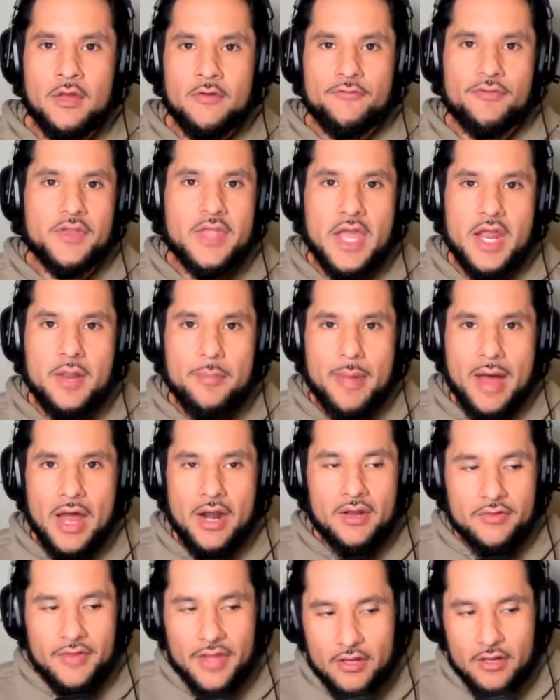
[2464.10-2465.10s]
forget about
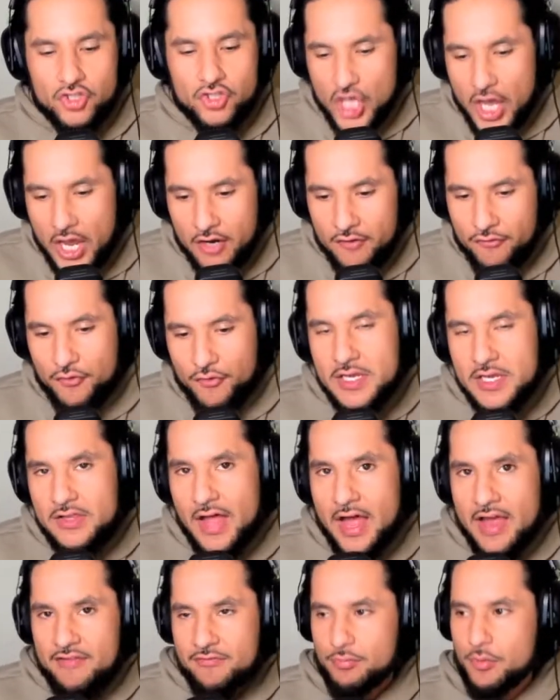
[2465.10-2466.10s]
it, like tech free
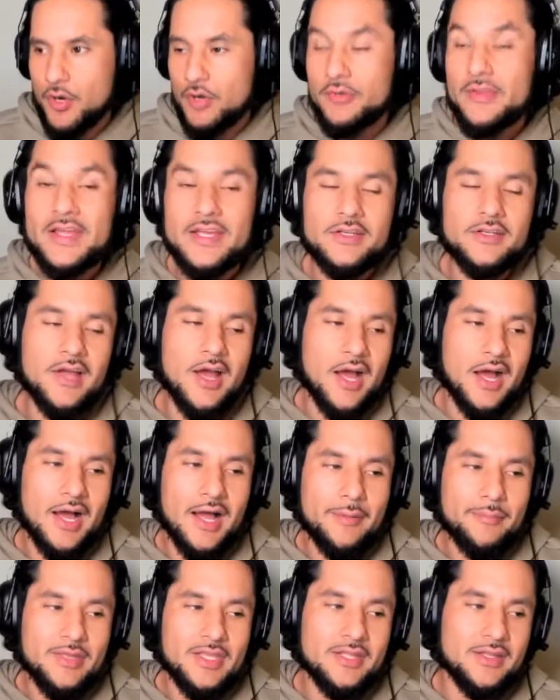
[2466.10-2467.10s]
life, bro. Like nah,
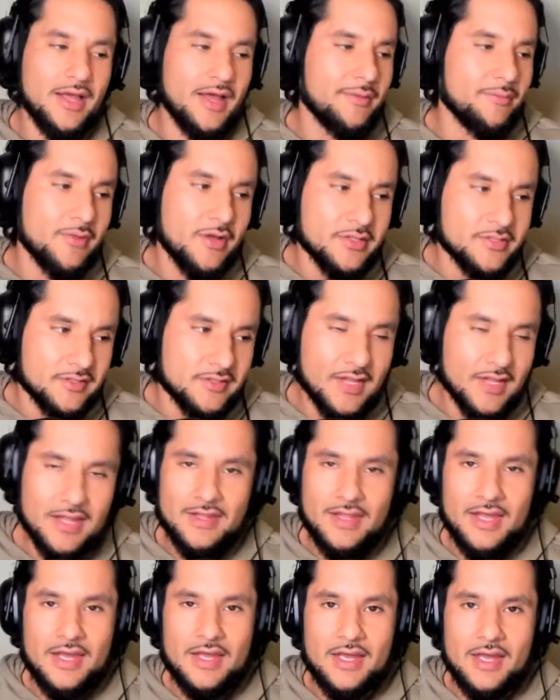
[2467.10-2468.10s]
I mean, I'm also
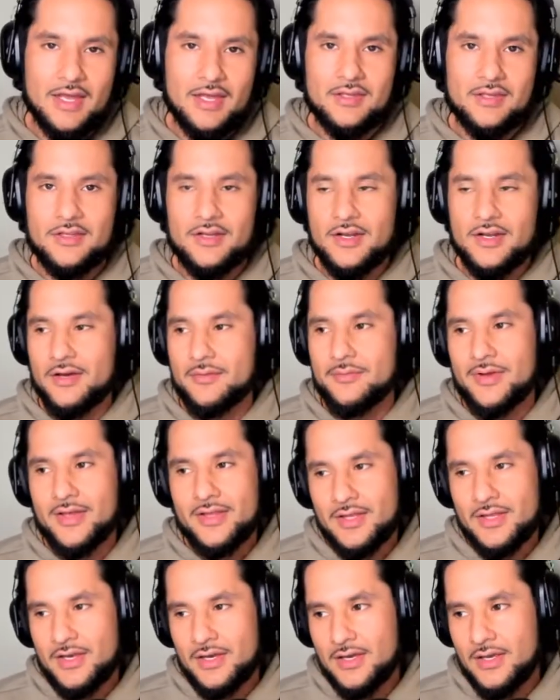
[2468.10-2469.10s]
not that guy. You know, I'm
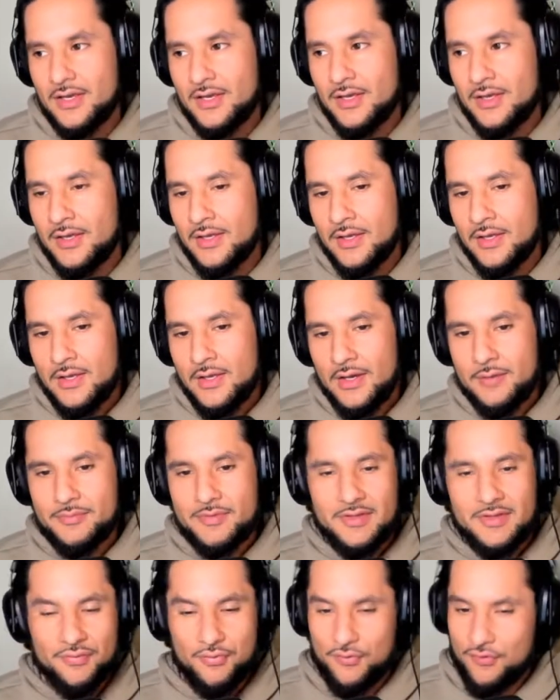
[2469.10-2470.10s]
not that guy.
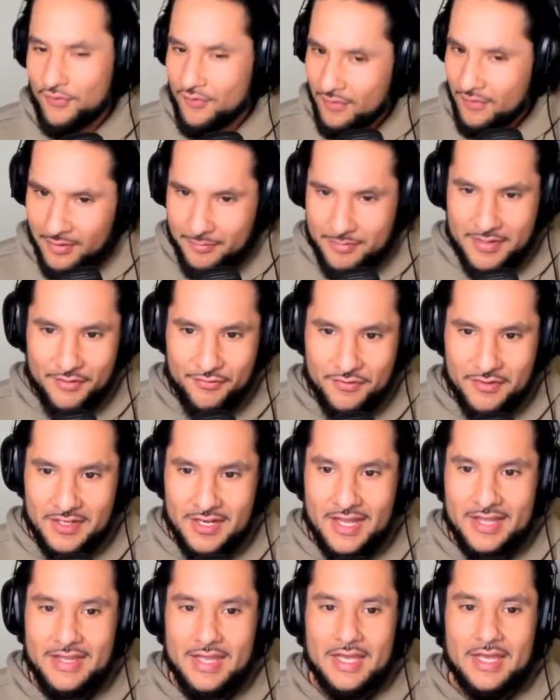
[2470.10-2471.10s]
I'm, de- I'm definitely
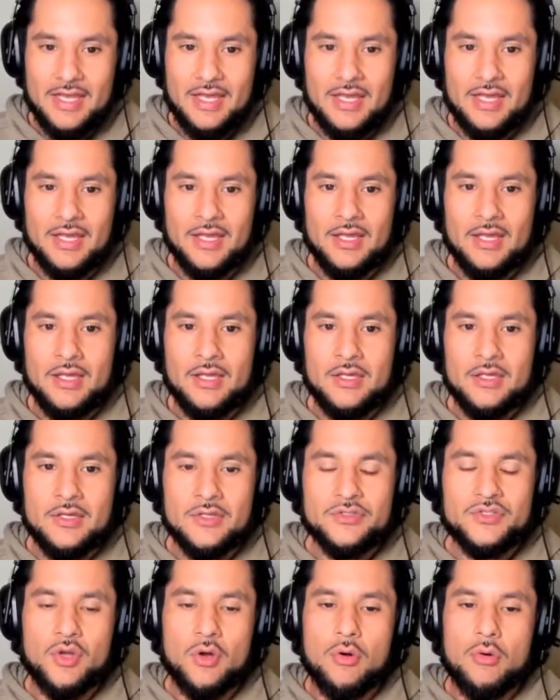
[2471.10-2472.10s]
not that guy.
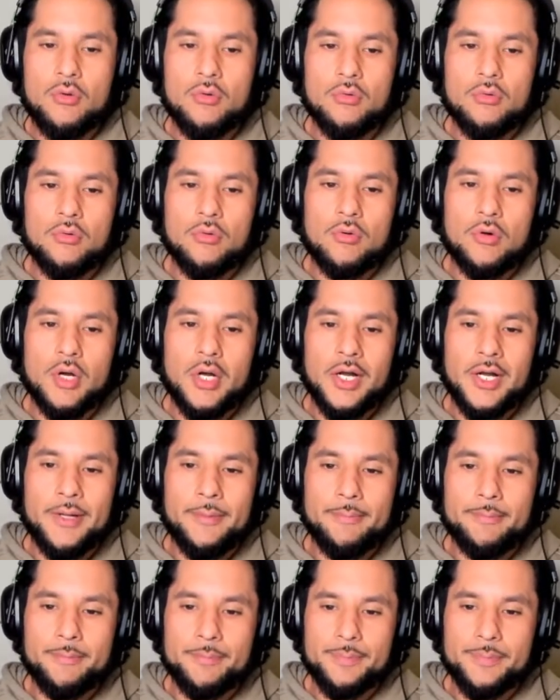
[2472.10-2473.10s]
So
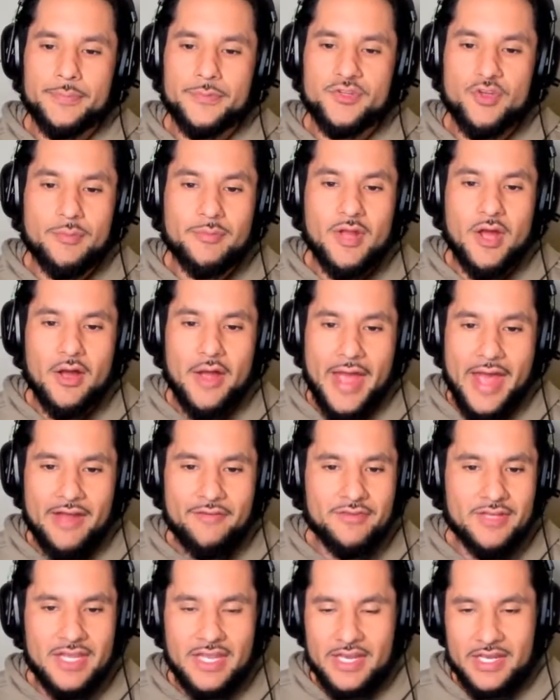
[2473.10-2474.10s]
um so I'm not
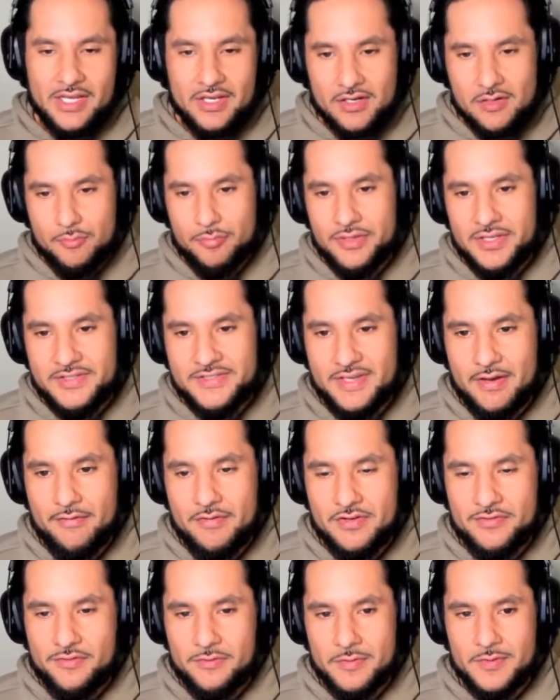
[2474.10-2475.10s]
advocating a complete
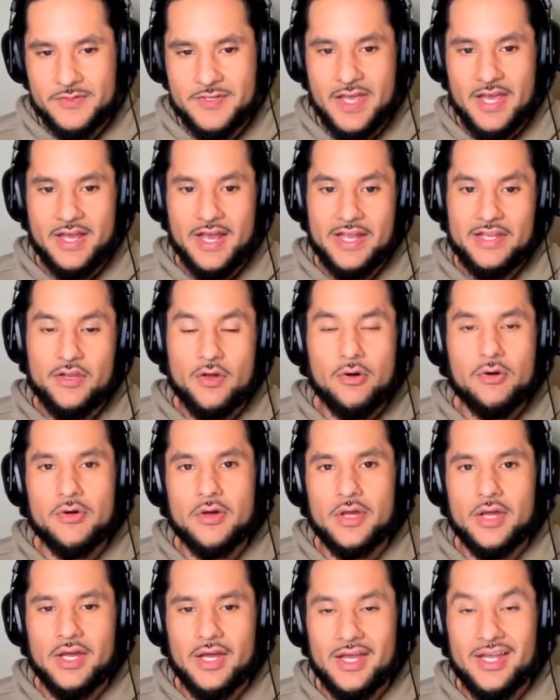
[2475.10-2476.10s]
severance from the tech. I know,
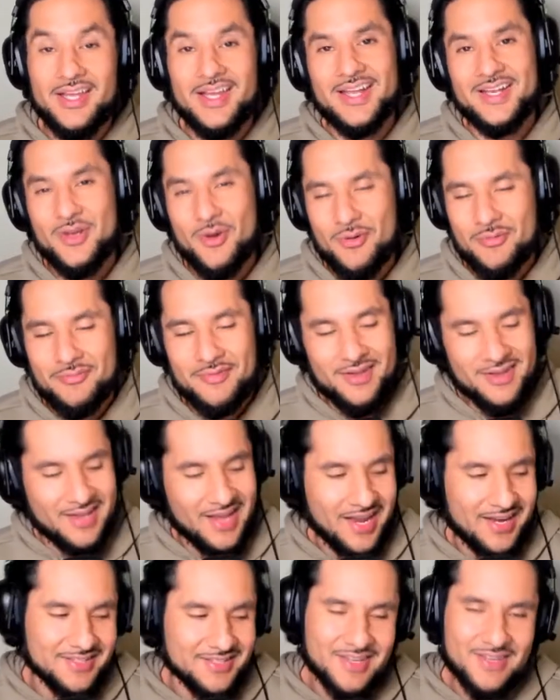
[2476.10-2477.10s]
I, I know, it
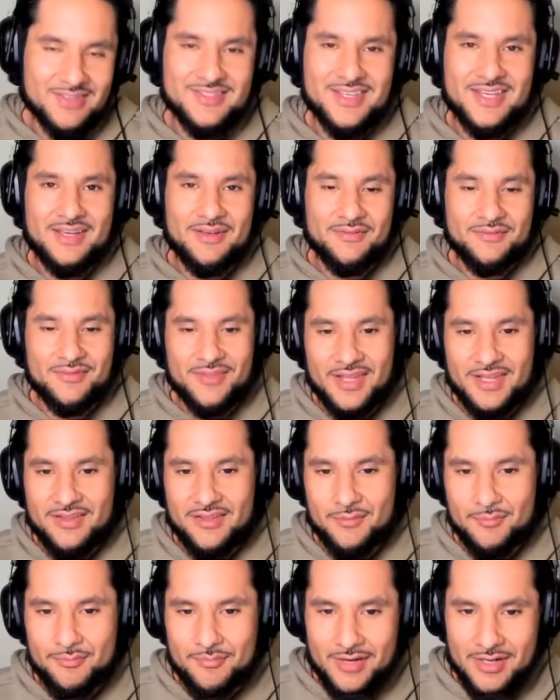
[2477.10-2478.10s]
kind of sounds like it, like,
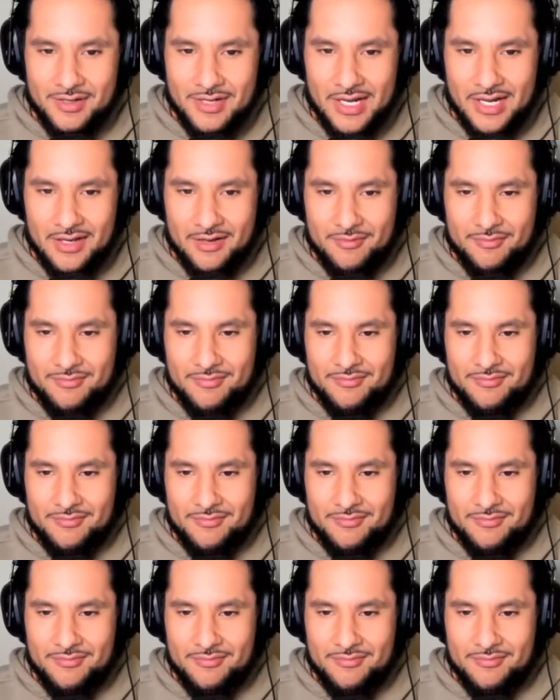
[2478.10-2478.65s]
uh,